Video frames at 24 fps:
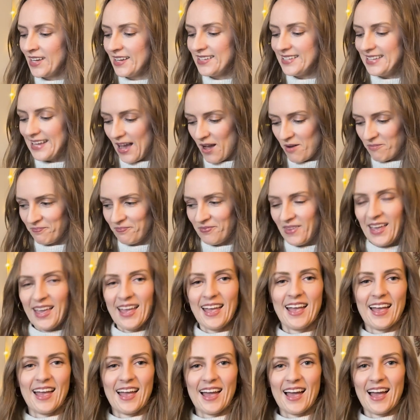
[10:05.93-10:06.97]
yeah,
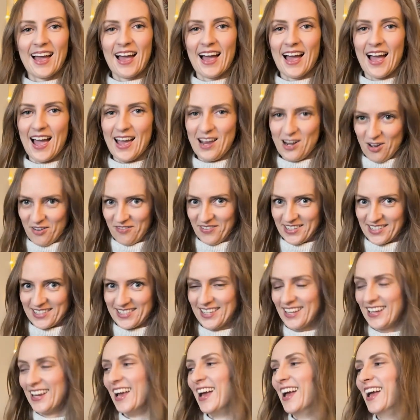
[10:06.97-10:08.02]
I love it.
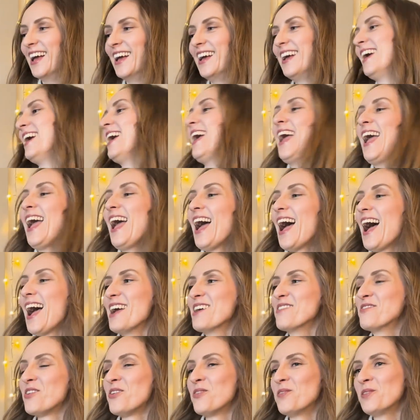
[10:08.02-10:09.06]
I
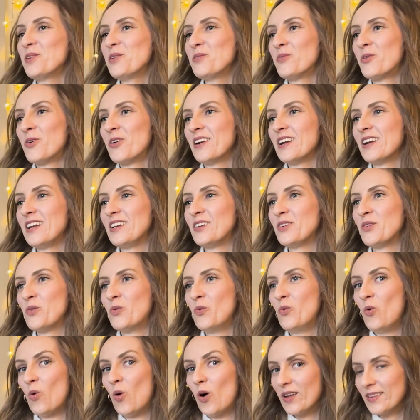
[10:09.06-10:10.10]
have only worn it
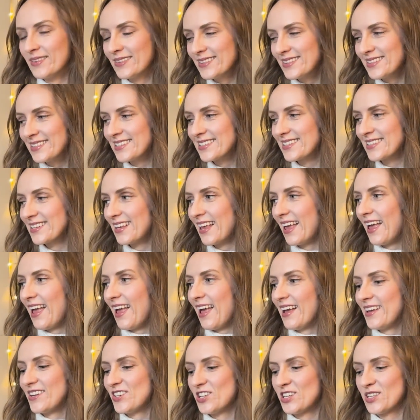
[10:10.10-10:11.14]
once
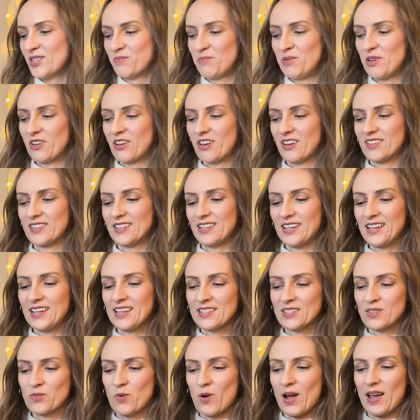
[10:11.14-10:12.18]
just because it is
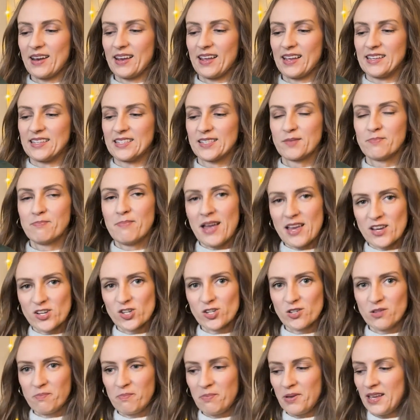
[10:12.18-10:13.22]
quite a
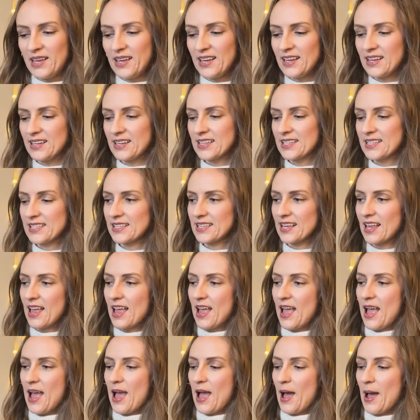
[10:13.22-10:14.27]
special piece.
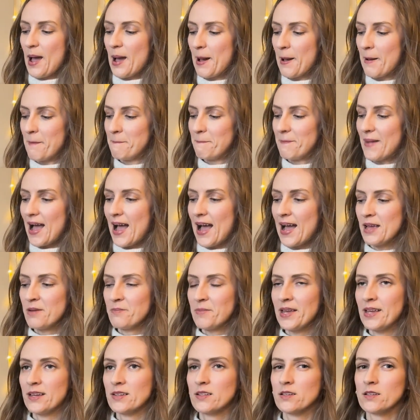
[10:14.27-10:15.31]
I
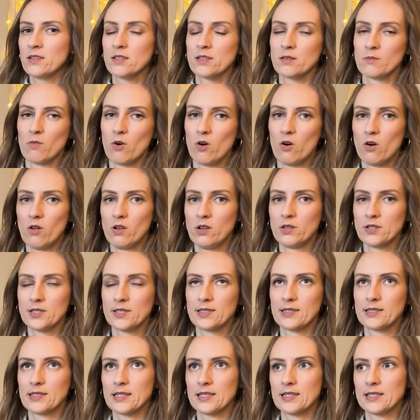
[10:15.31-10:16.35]
made the
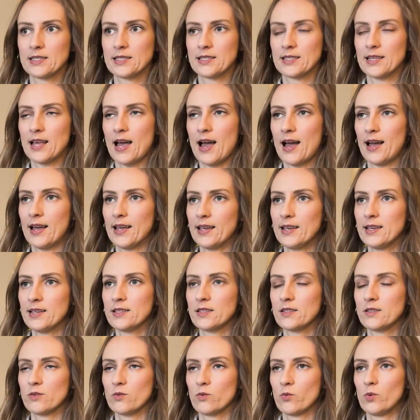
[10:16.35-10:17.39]
smallest
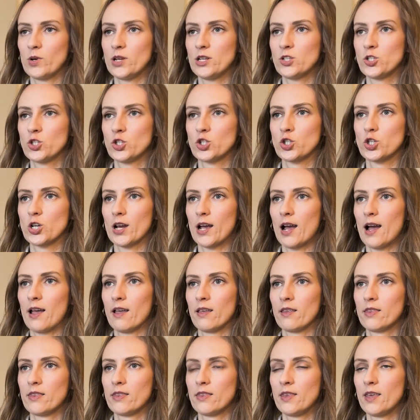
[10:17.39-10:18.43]
size, which I
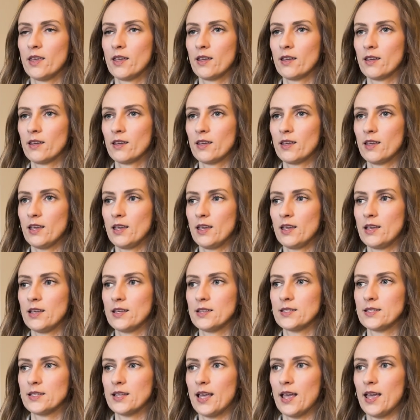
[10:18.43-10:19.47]
think
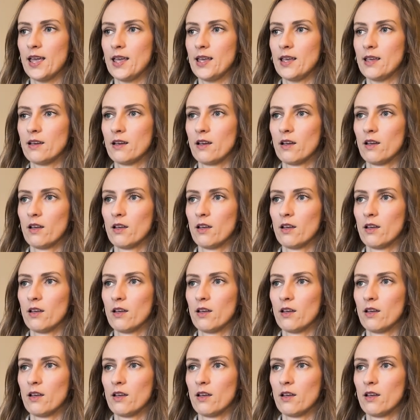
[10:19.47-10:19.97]
is a